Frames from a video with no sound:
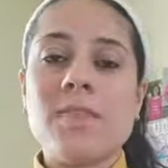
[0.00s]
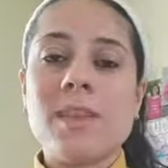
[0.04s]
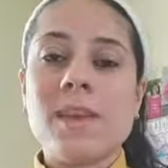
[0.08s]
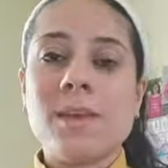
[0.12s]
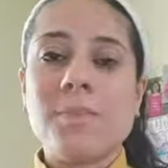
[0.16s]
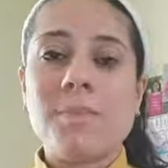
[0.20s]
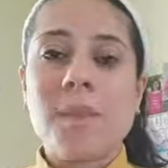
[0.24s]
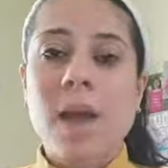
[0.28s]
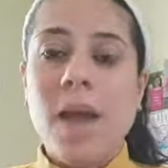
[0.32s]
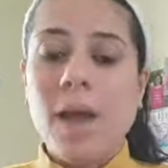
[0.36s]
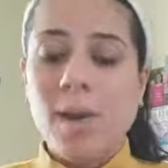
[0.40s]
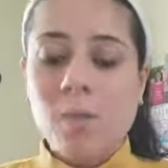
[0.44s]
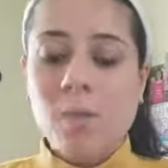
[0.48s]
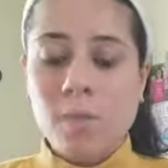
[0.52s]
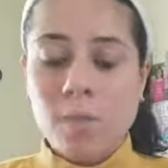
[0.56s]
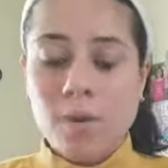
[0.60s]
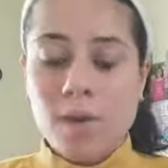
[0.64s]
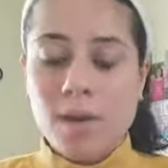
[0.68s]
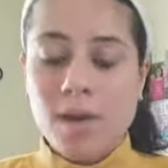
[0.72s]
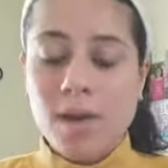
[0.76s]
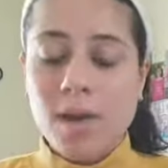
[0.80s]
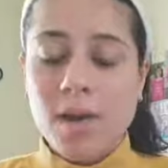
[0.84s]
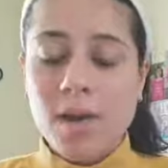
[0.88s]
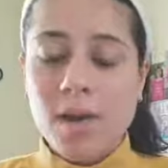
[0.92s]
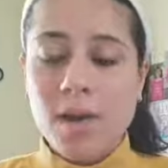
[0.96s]
Like, my
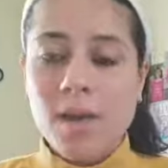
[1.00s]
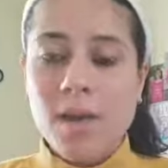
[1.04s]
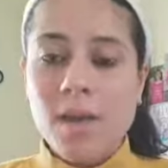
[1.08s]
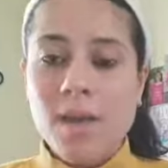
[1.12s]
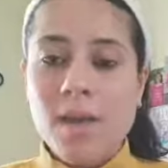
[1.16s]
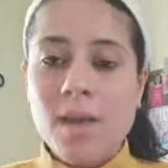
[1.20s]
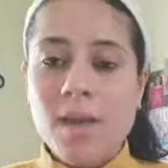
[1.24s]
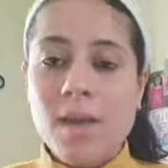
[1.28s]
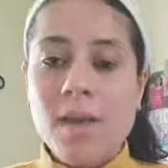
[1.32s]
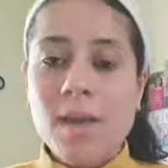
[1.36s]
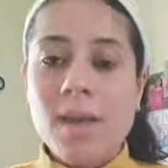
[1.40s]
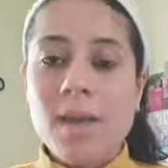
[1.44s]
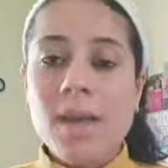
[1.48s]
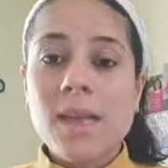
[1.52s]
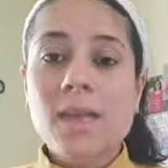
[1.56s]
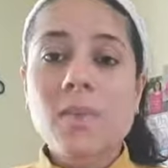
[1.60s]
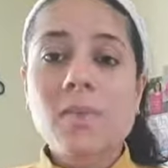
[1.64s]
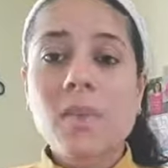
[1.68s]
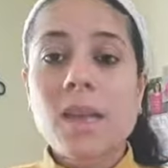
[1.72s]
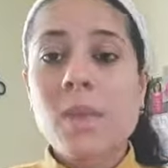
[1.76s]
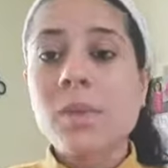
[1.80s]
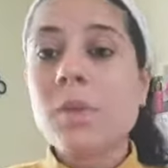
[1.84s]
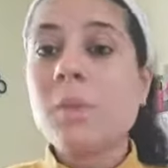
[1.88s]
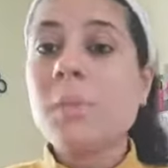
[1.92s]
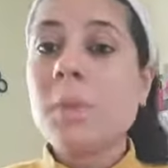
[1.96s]
work in
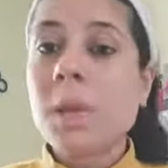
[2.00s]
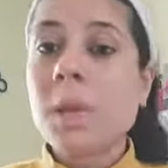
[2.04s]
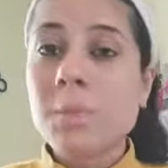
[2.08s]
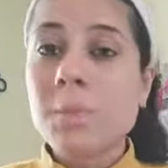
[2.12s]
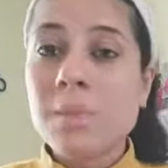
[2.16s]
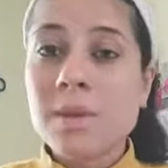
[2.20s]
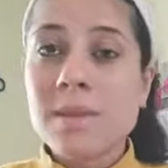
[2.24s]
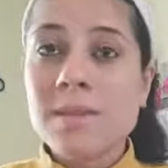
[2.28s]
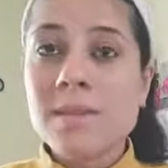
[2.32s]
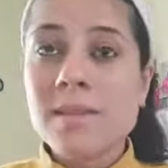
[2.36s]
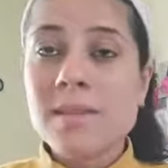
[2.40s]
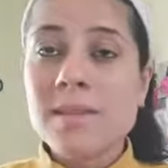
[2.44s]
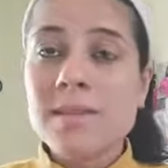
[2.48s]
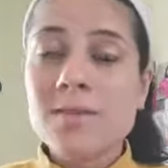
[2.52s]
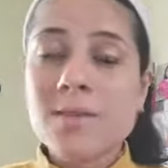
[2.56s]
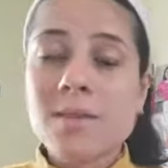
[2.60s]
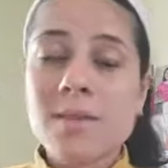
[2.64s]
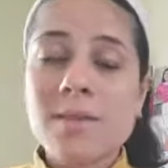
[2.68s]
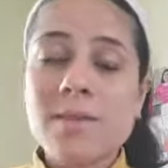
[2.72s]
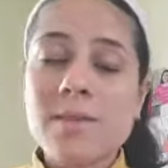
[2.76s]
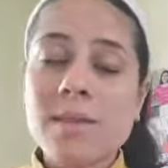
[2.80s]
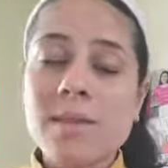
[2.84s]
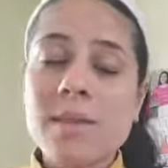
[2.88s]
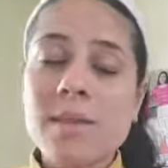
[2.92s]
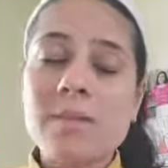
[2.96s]
general, my business
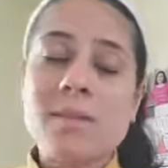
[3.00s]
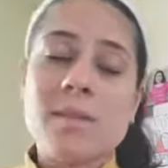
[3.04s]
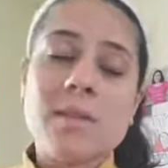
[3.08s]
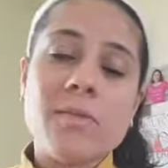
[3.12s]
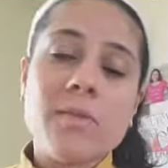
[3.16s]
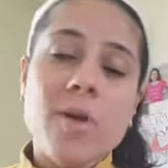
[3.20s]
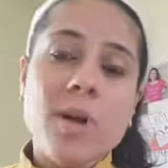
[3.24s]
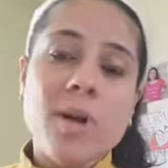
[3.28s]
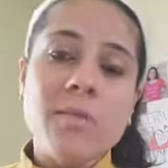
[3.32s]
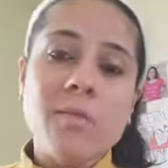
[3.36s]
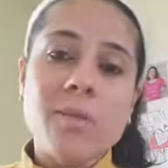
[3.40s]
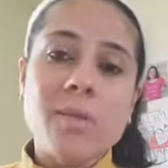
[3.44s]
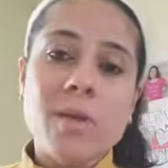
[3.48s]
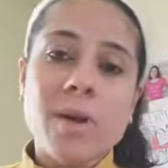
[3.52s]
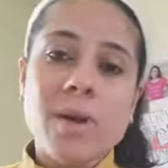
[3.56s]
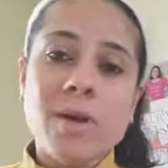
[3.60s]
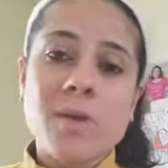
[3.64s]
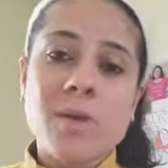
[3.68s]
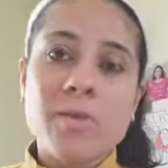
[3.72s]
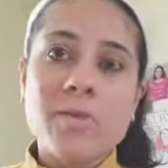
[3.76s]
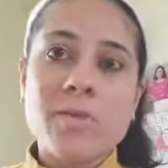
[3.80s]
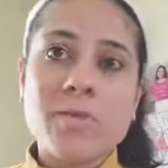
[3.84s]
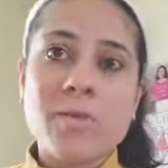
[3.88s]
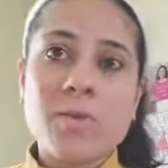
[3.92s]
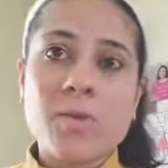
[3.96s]
just does involve a lot
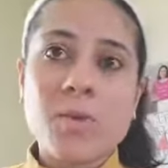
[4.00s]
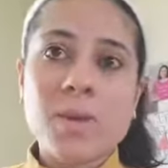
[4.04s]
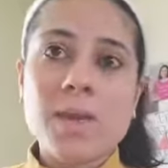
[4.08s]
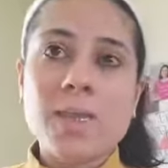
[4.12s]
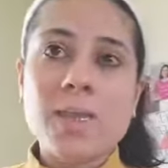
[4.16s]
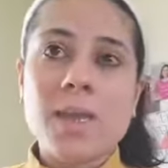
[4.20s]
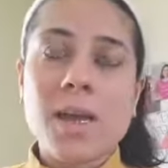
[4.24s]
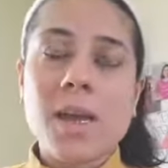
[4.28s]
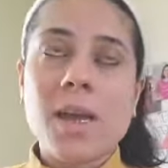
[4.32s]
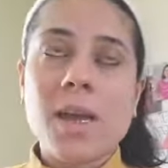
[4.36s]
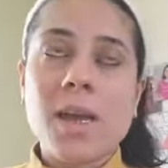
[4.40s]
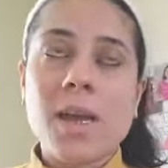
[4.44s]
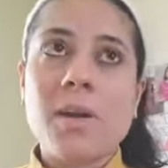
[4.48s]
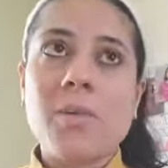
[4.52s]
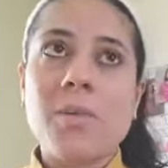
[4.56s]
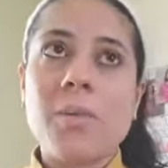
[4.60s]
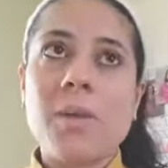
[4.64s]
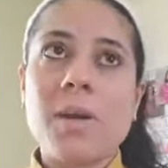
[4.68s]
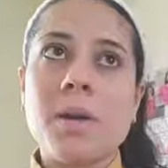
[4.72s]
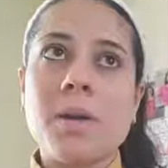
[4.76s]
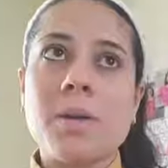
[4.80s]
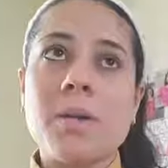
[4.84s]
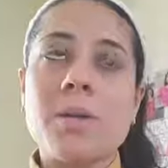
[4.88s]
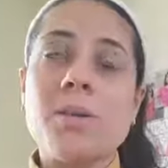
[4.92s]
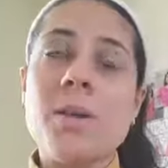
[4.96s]
of screen time,
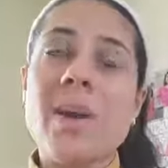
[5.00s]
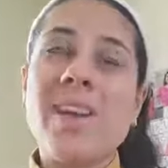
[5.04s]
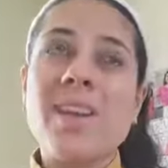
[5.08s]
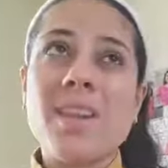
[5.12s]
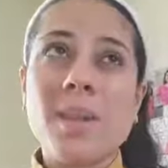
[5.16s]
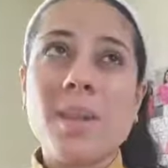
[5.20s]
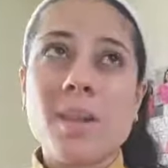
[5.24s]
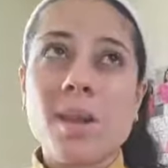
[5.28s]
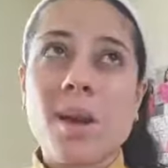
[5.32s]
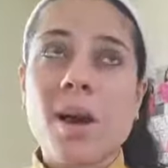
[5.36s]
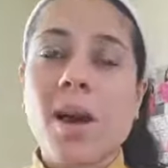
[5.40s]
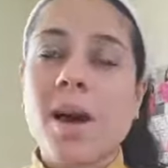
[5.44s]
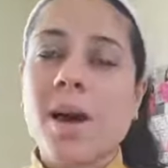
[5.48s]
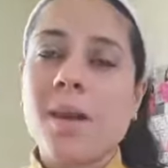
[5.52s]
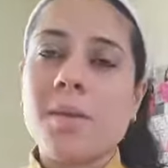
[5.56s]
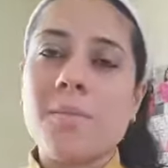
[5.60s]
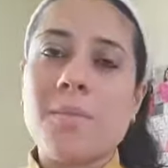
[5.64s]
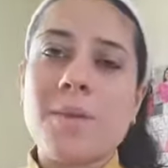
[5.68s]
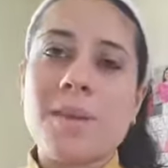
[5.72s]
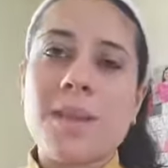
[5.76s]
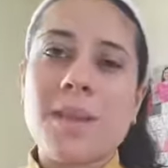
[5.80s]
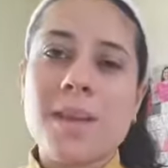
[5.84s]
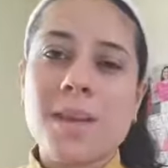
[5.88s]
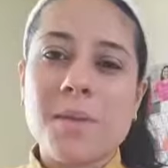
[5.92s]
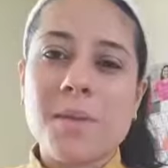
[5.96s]
but not a lot,
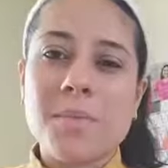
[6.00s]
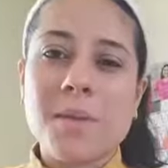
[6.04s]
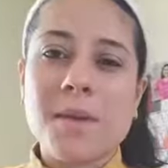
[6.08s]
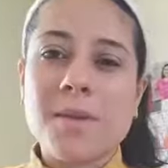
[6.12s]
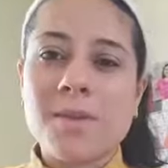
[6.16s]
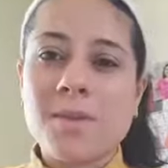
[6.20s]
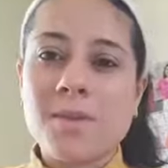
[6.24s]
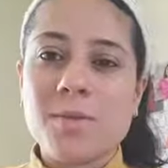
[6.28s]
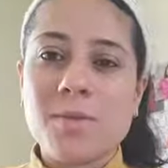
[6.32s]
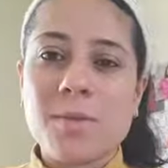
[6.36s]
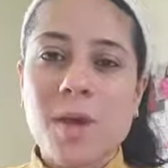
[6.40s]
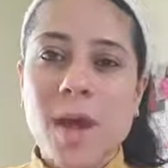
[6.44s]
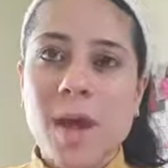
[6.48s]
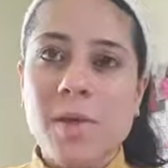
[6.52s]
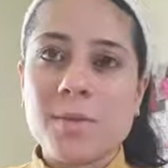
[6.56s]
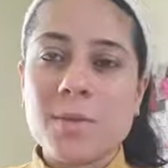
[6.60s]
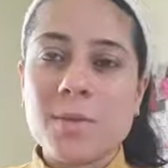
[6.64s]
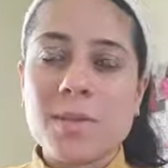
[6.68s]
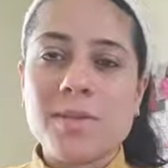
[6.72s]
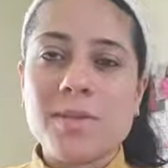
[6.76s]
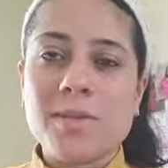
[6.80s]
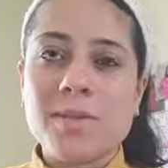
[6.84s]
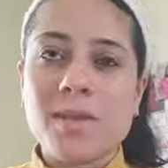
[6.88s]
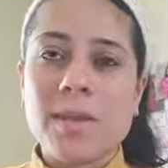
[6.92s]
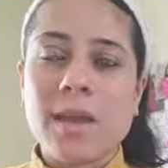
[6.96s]
but like about 2
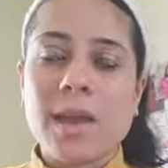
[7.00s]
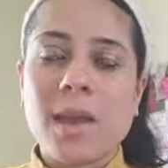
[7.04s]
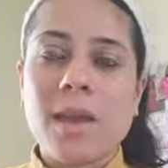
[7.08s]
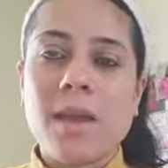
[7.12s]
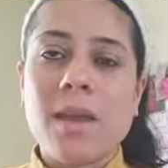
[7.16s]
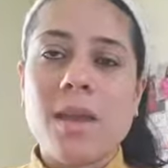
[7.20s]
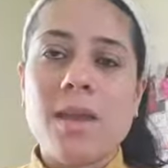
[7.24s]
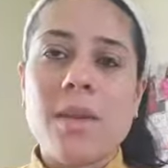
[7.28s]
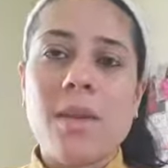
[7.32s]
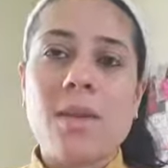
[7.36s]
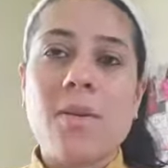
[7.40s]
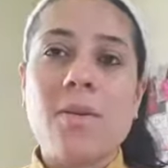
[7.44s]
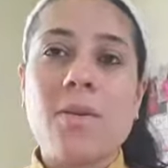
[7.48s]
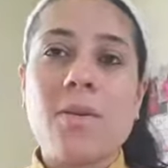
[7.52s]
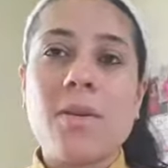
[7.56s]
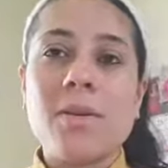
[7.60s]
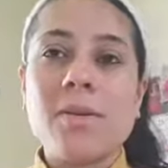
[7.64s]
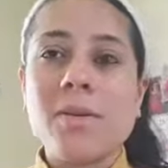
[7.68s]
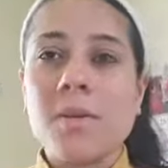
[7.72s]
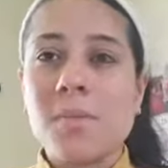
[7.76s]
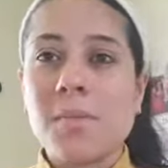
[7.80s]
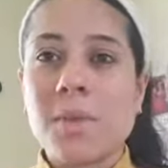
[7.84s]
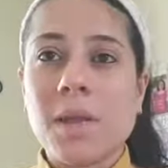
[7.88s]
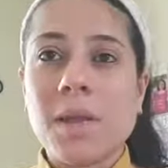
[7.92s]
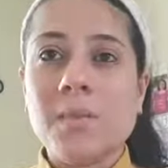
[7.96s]
hours a day, or
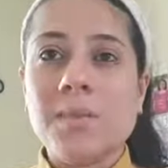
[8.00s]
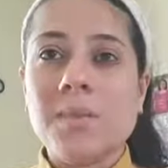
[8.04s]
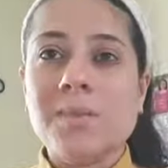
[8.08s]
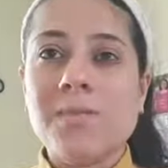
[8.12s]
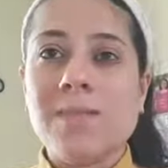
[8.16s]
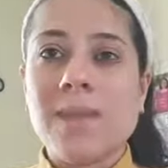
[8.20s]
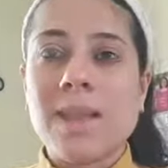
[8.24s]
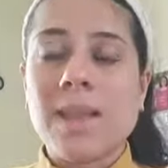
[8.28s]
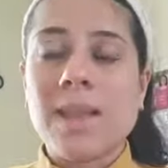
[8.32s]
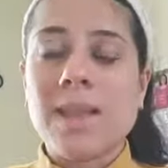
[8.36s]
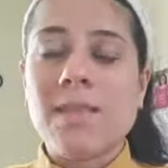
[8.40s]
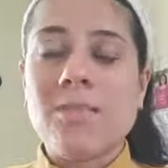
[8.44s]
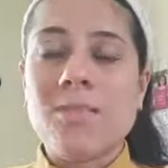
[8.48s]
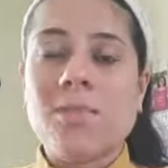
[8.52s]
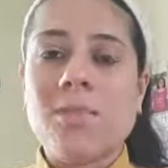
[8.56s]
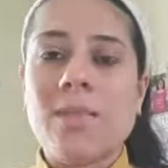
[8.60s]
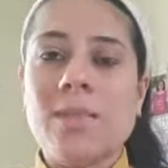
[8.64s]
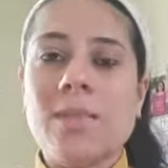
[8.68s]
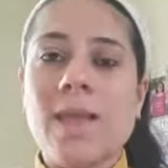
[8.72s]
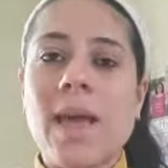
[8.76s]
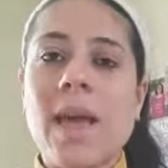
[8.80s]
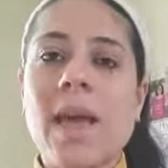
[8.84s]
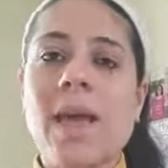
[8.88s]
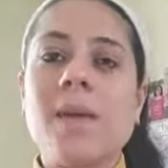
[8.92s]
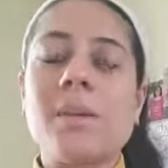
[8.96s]
sometimes even lesser than
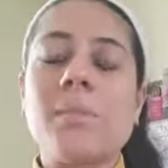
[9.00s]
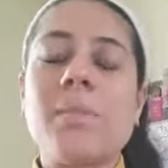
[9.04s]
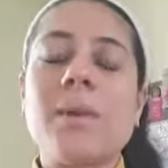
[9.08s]
that.